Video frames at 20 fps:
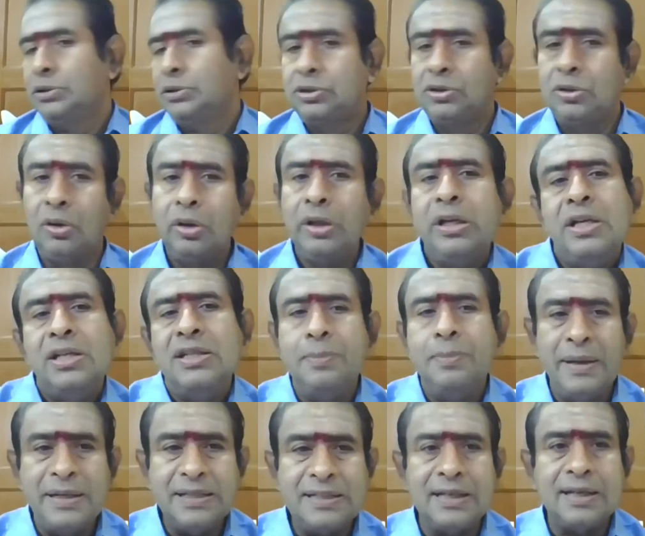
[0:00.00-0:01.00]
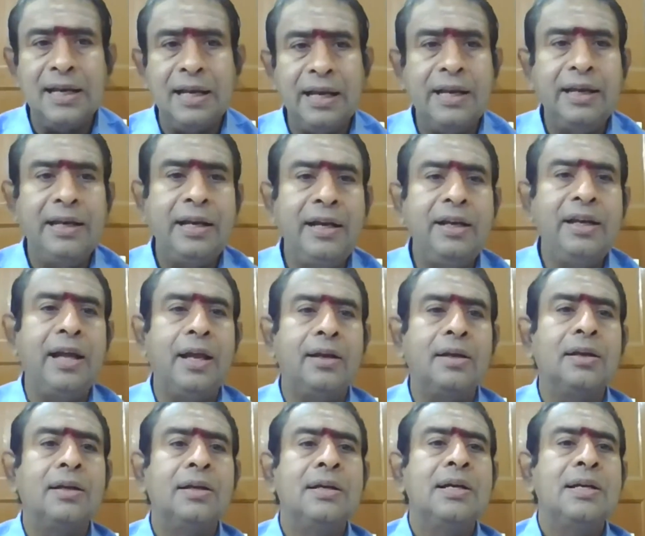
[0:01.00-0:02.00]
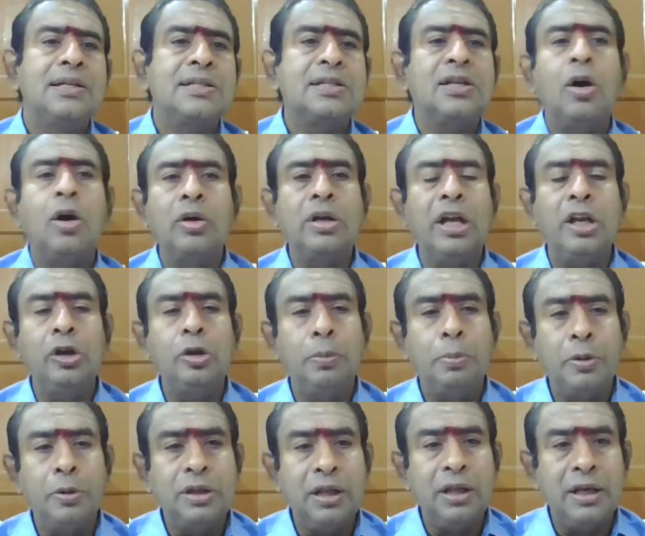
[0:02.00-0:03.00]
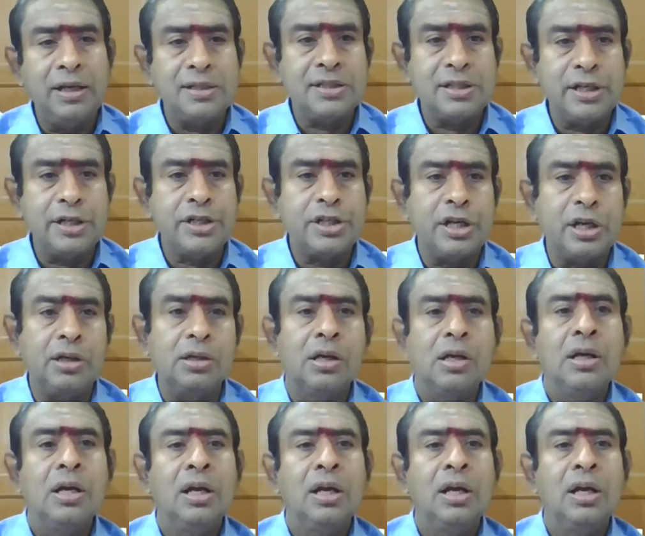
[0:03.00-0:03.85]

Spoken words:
So he is basically an Indian. So how can you put the restriction?